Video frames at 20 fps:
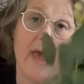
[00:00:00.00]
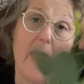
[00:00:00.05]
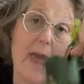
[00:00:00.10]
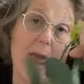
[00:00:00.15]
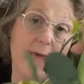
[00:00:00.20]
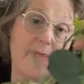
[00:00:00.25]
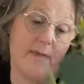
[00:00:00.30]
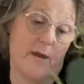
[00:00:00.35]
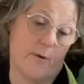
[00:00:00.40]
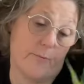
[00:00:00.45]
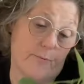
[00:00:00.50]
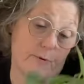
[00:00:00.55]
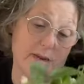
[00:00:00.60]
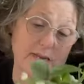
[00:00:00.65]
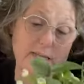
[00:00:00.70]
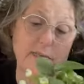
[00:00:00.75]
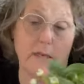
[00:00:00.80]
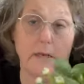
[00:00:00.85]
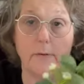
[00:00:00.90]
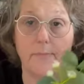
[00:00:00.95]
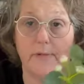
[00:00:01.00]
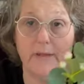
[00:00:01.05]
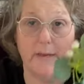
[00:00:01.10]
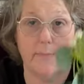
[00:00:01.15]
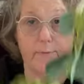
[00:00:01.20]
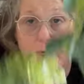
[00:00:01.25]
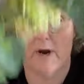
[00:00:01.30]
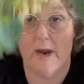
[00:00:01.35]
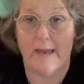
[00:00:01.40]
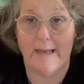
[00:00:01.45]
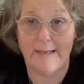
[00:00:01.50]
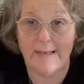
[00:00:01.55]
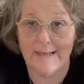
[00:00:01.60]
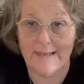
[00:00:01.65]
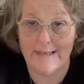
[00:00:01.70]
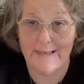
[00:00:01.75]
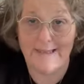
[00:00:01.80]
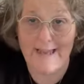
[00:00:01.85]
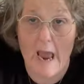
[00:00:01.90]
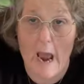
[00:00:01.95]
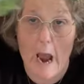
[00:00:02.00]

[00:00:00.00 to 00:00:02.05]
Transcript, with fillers: And they're reasonably priced.